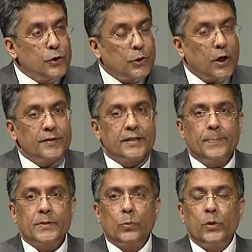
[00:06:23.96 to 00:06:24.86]
new
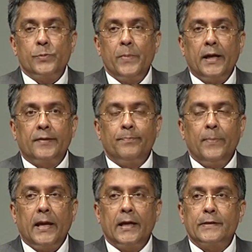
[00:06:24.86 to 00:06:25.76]
concepts which
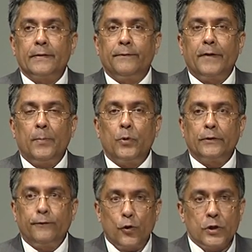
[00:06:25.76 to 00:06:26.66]
make it far
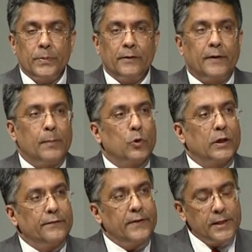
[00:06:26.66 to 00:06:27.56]
more affordable, far
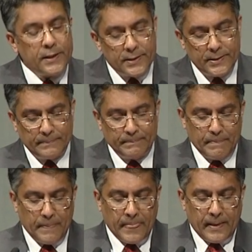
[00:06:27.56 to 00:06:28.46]
more convenient.
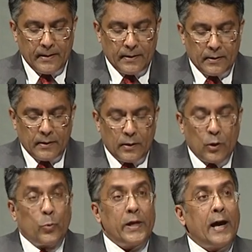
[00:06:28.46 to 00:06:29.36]

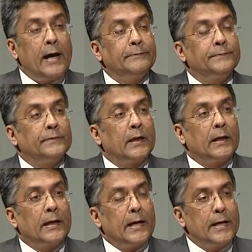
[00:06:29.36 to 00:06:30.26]
We have
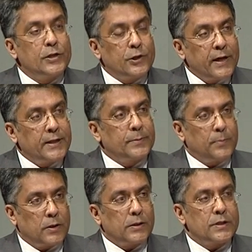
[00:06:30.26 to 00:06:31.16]

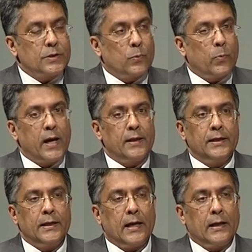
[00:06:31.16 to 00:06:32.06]
integrated models
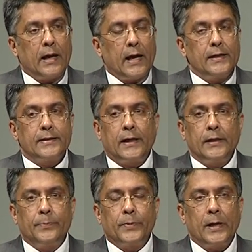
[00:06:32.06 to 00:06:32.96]
where the
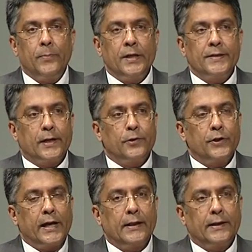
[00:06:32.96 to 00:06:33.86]
entire primary,
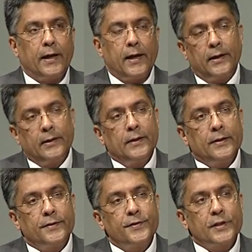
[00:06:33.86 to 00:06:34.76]
secondary healthcare
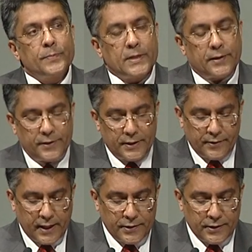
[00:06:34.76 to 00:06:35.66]
systems are
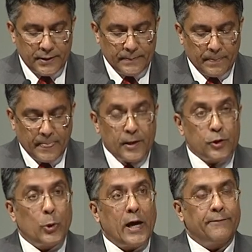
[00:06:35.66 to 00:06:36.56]
integrated.
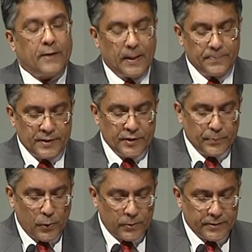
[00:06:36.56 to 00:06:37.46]
You have hubs
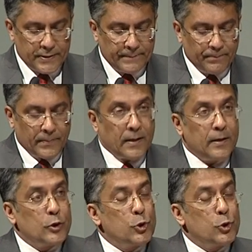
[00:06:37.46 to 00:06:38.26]
and spokes.